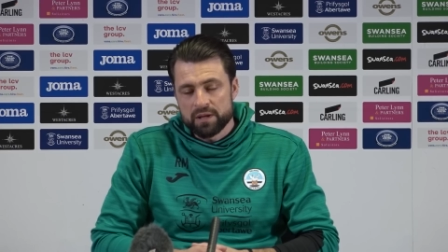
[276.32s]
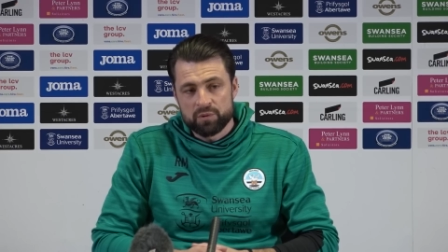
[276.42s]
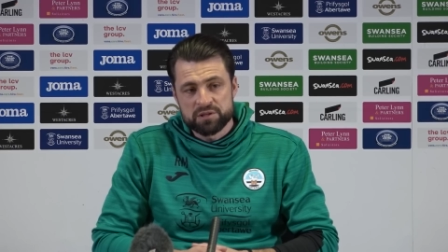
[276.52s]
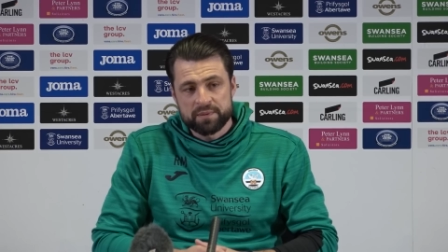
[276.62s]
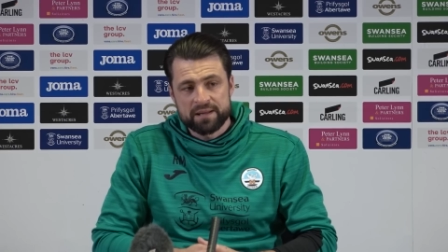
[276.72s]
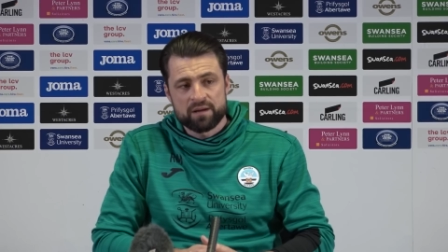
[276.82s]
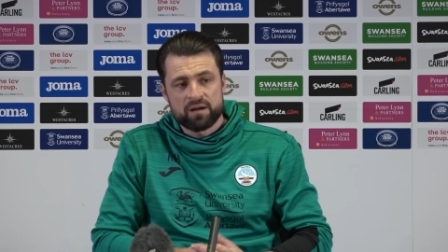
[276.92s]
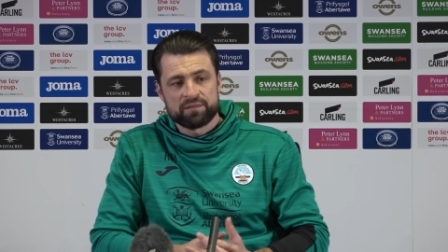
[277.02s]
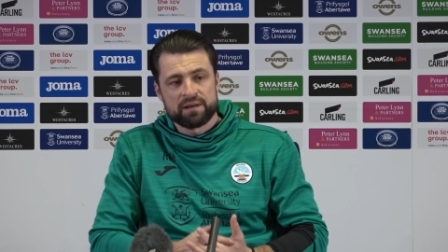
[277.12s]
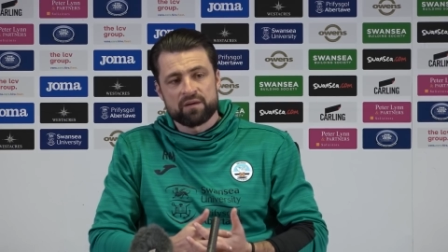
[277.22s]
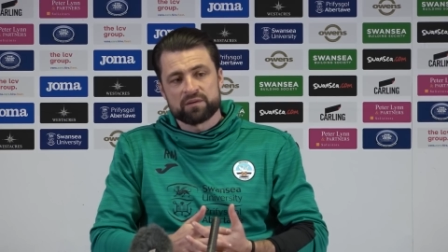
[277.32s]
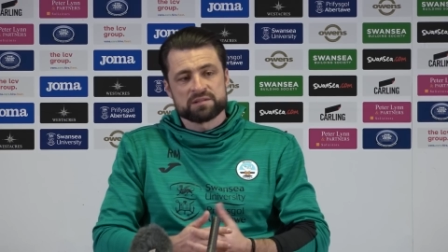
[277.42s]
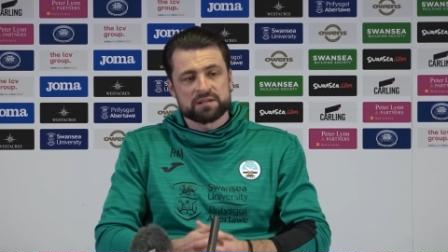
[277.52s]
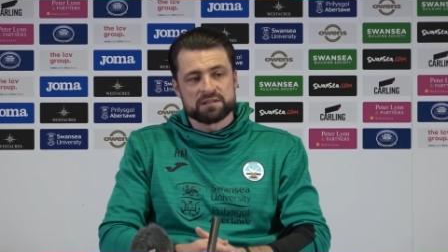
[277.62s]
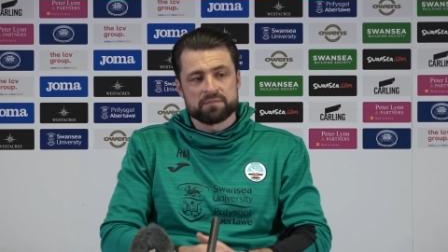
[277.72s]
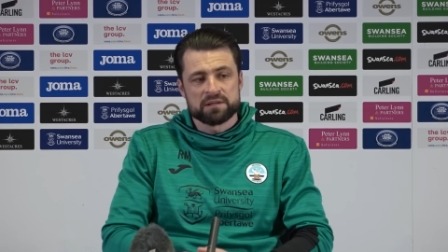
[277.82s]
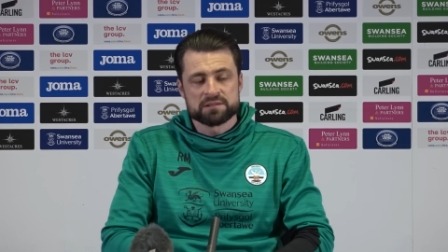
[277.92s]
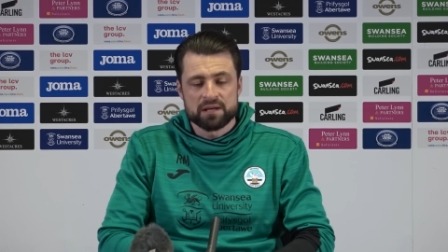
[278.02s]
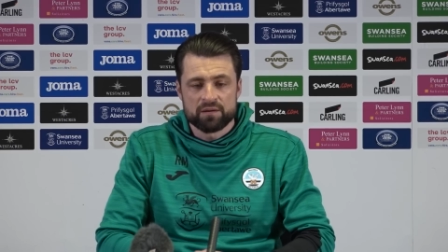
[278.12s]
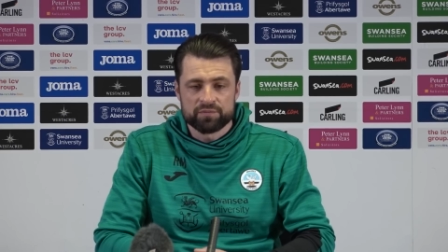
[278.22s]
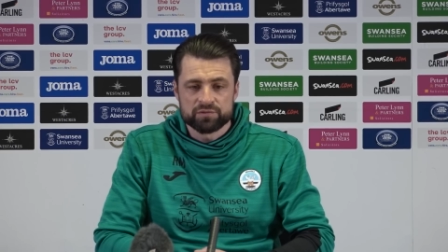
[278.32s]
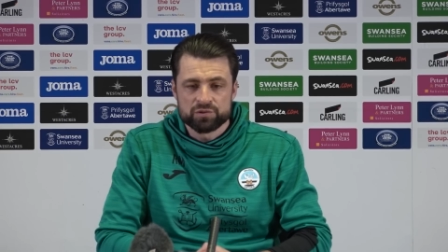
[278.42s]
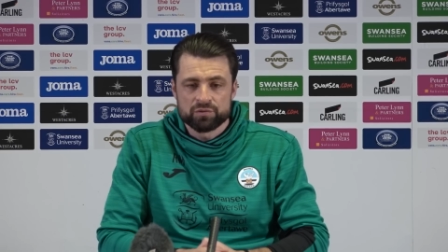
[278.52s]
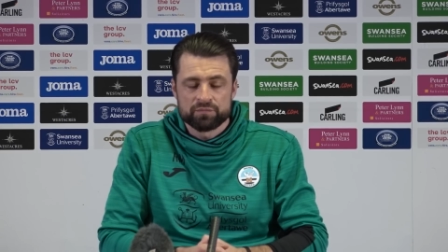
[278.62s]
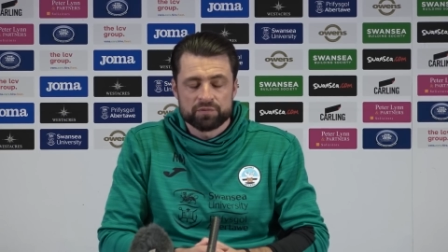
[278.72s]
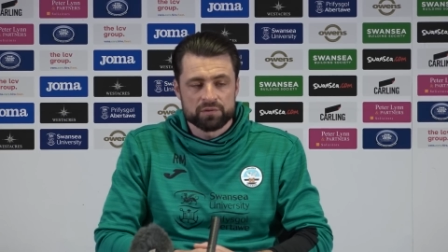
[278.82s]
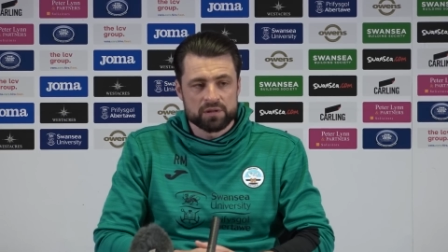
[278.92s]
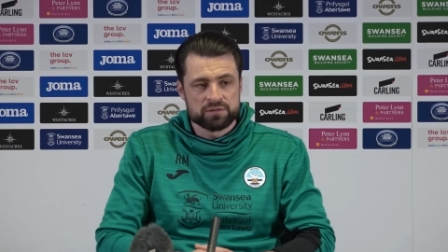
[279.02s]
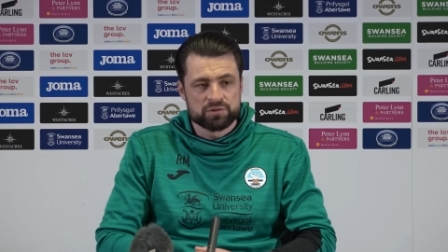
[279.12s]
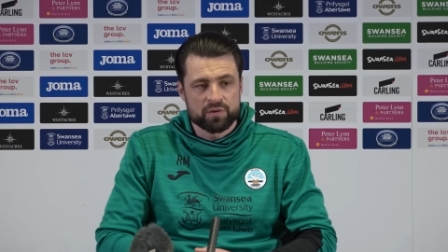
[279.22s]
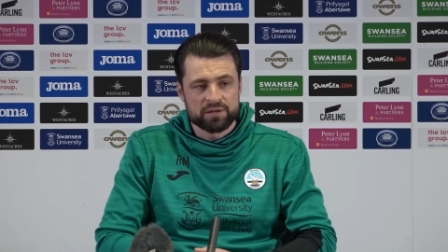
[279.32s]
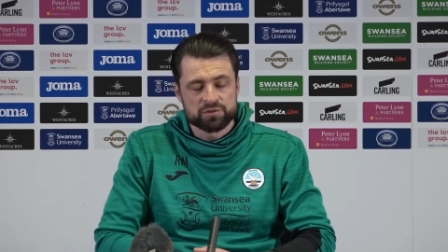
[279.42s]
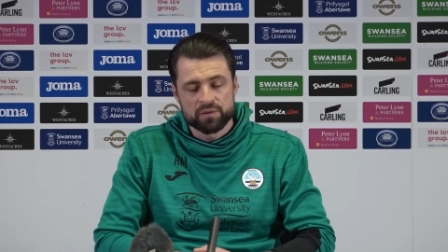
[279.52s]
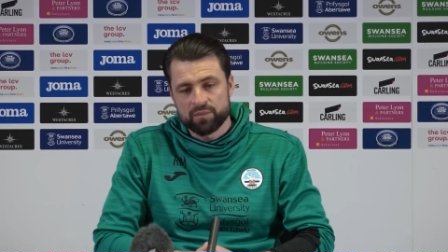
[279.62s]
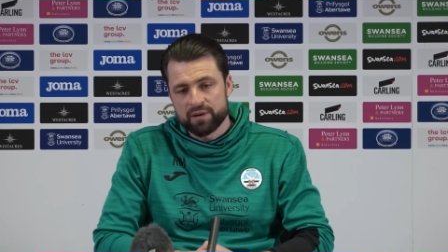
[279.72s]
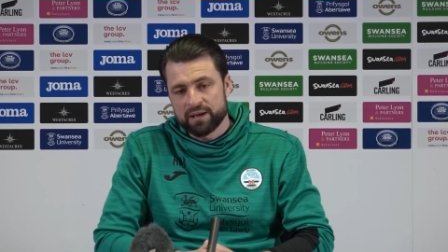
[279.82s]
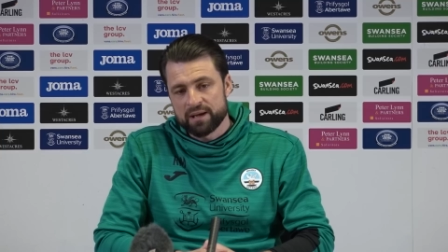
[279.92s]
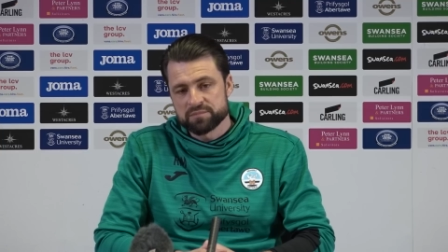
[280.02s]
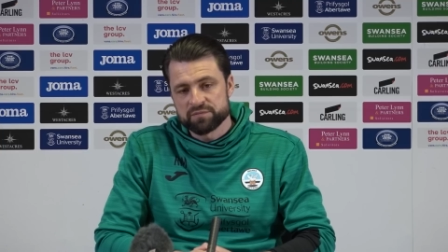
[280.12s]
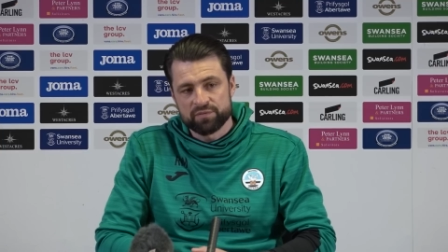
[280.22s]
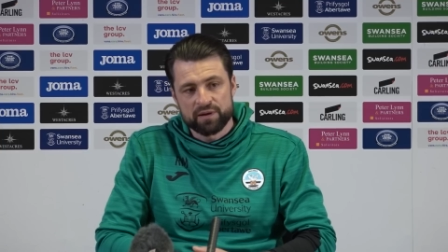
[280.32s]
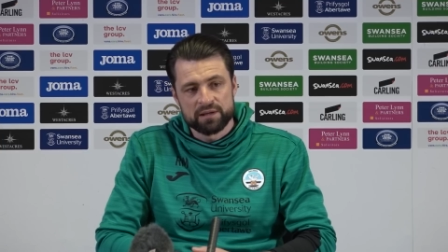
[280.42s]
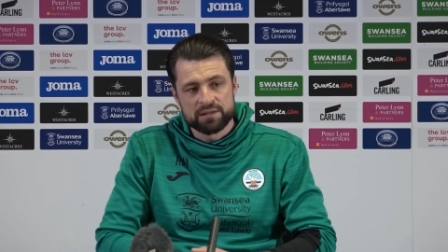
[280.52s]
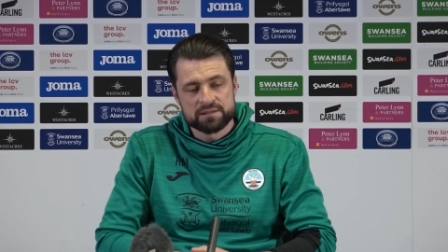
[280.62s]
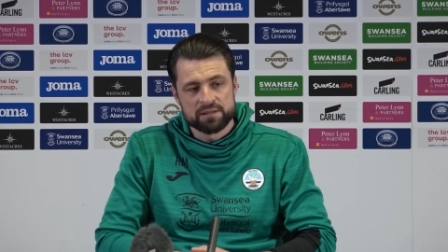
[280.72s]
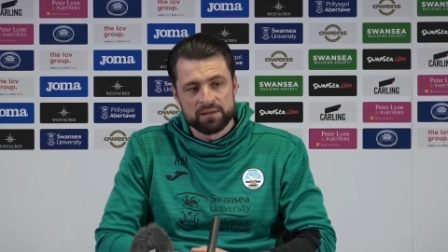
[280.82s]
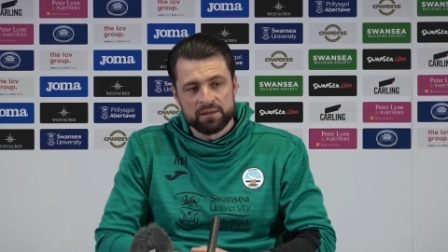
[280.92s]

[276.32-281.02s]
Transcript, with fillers: Yeah, well, he's played half an hour and 60 minutes now for two for, in 221 games in friendlies.